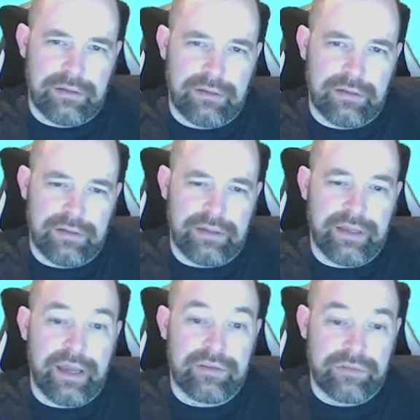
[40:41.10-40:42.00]

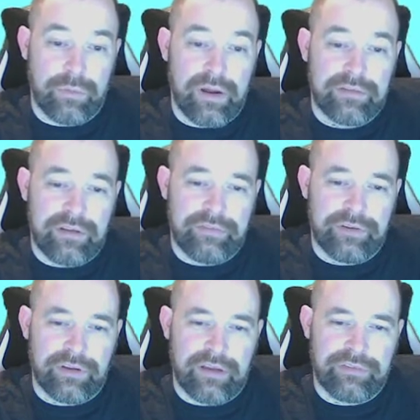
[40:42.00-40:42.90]
Yeah, so y is
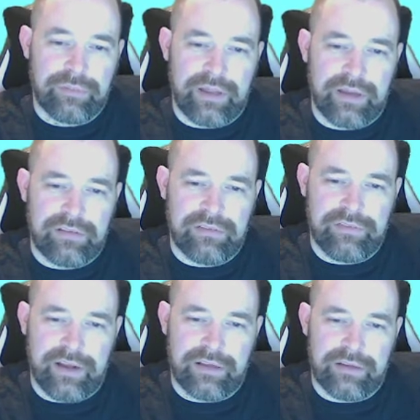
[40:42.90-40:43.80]
definitely going to have some negative
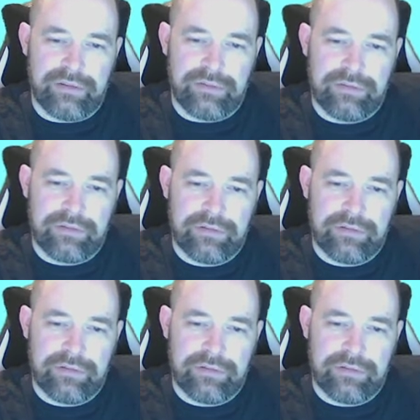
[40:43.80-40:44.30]
values.